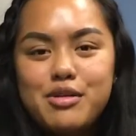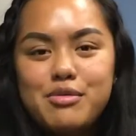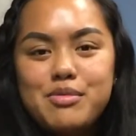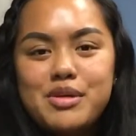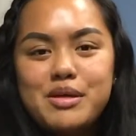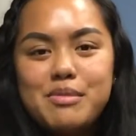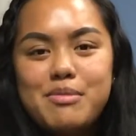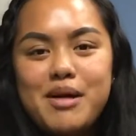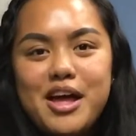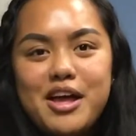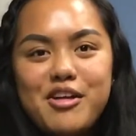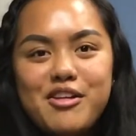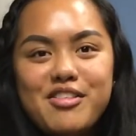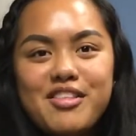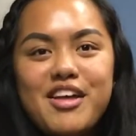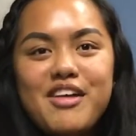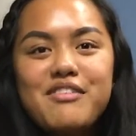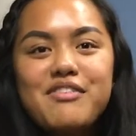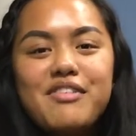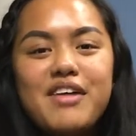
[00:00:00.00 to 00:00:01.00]
you be by
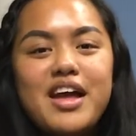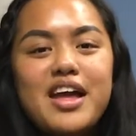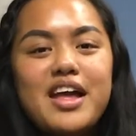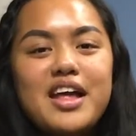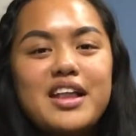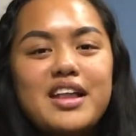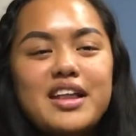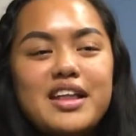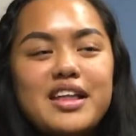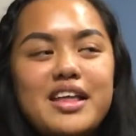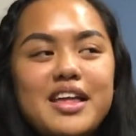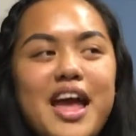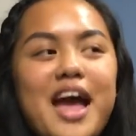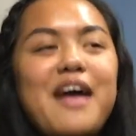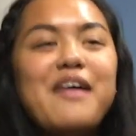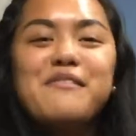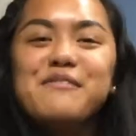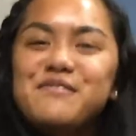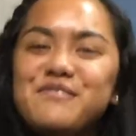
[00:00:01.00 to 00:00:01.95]
yourself. And yeah.